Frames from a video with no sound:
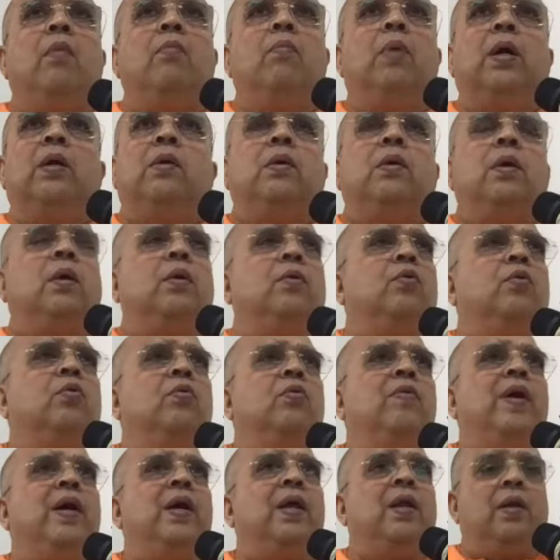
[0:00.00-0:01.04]
But
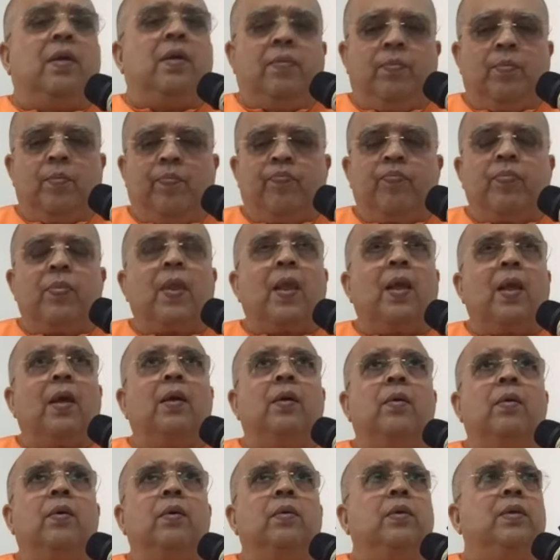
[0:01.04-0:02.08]
nowhere
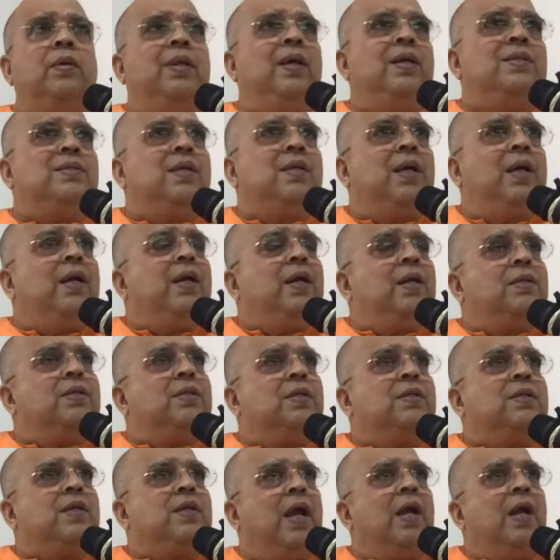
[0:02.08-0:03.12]
they say it is
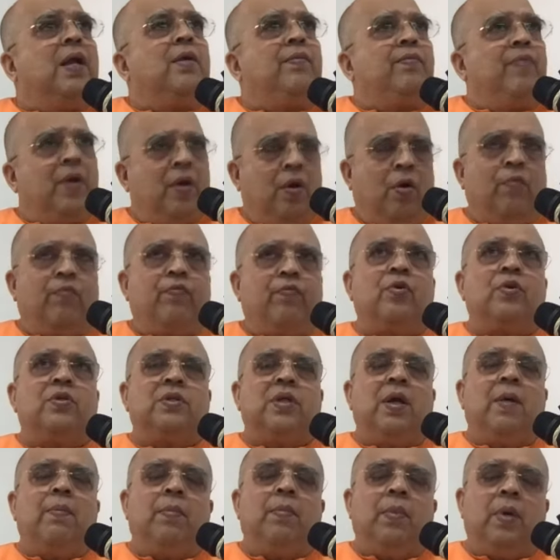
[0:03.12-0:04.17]
a scientific, of course
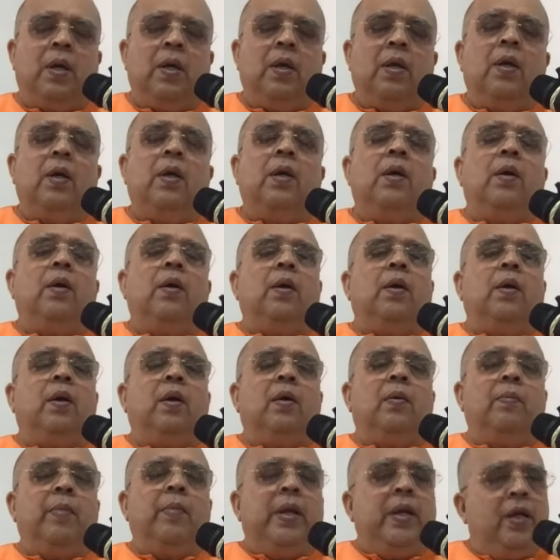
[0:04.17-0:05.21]
some
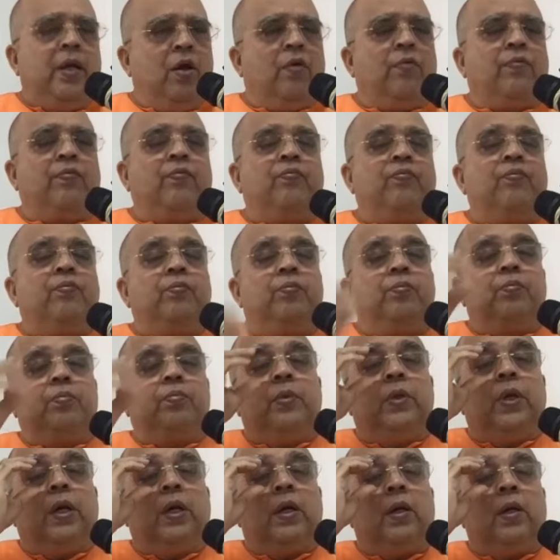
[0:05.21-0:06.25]
many of
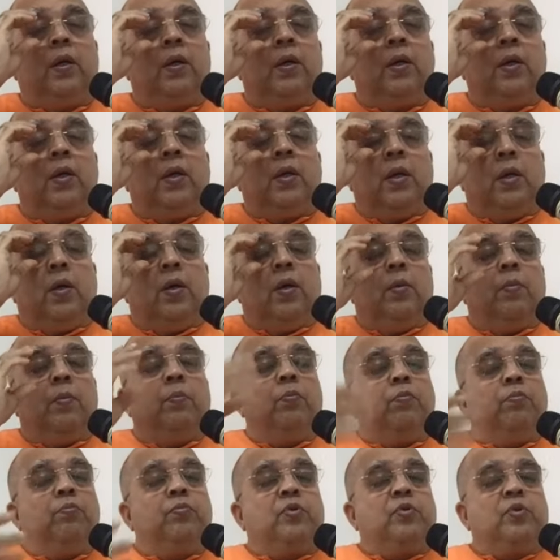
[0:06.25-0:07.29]
the
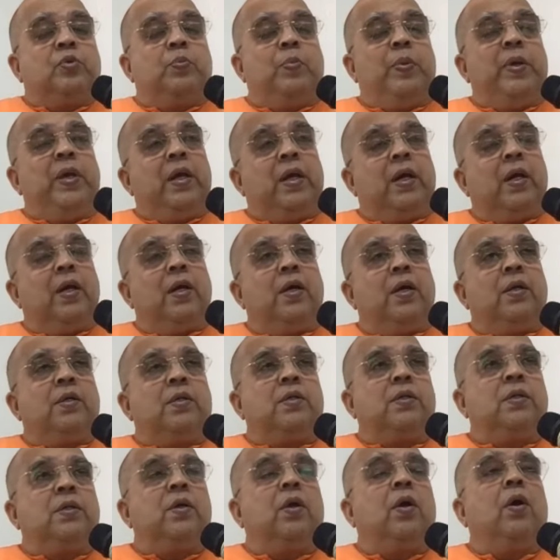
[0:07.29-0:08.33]

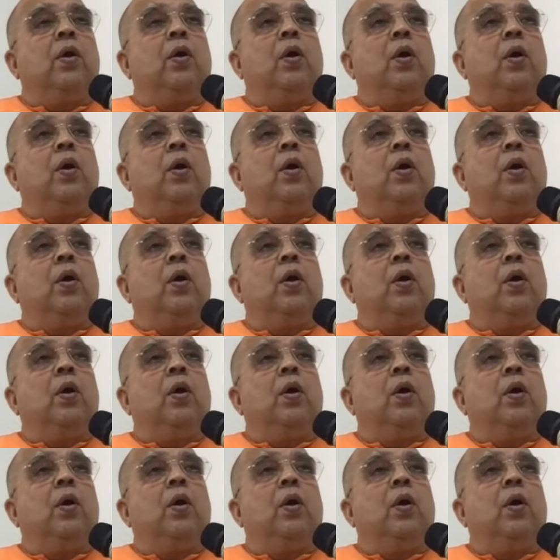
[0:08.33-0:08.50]
speakers